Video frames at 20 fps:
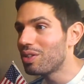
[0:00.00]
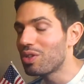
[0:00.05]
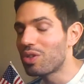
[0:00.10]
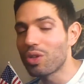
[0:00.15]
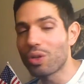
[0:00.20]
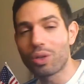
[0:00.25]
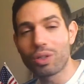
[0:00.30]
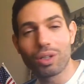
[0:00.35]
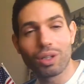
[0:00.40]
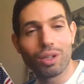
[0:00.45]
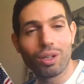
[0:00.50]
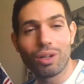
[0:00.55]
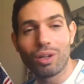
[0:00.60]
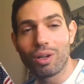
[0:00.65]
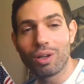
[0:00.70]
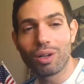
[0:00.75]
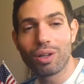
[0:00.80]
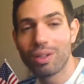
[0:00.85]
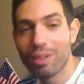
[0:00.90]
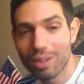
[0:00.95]
joined
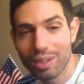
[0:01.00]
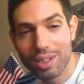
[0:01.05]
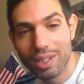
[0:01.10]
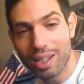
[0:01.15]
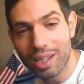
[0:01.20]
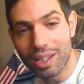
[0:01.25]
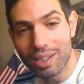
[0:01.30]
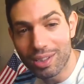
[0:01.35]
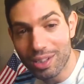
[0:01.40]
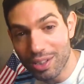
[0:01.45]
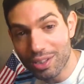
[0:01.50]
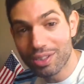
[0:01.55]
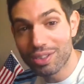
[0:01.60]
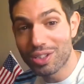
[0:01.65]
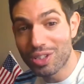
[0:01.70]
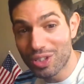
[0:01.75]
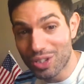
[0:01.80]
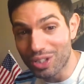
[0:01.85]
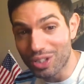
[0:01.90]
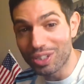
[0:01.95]
along uh, this
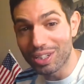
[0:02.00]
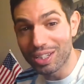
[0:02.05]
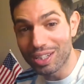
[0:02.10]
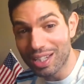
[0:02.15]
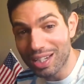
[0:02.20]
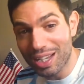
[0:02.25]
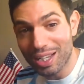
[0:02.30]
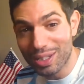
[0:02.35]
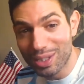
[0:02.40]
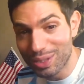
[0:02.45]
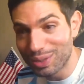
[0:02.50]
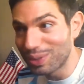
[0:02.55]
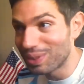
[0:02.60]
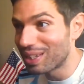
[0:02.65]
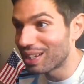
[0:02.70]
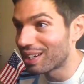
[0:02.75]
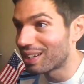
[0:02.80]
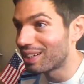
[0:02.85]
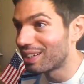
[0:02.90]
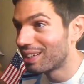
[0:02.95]
journey that I
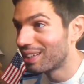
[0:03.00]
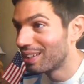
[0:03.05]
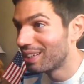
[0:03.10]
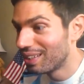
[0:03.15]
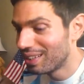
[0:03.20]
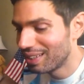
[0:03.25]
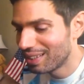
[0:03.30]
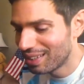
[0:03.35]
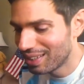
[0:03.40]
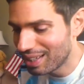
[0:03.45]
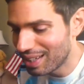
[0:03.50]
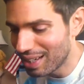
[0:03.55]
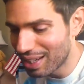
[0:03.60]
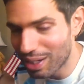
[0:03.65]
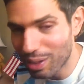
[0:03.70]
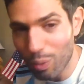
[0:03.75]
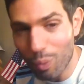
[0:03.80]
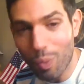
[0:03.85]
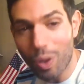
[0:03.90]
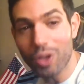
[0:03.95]
took here
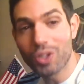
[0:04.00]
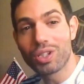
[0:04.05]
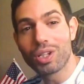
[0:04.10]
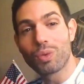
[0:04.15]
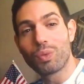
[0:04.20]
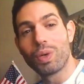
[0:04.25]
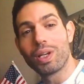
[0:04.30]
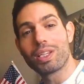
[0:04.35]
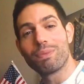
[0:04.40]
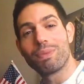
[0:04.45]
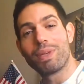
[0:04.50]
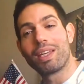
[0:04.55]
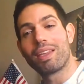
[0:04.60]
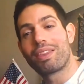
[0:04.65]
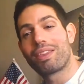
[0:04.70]
and watch it with me.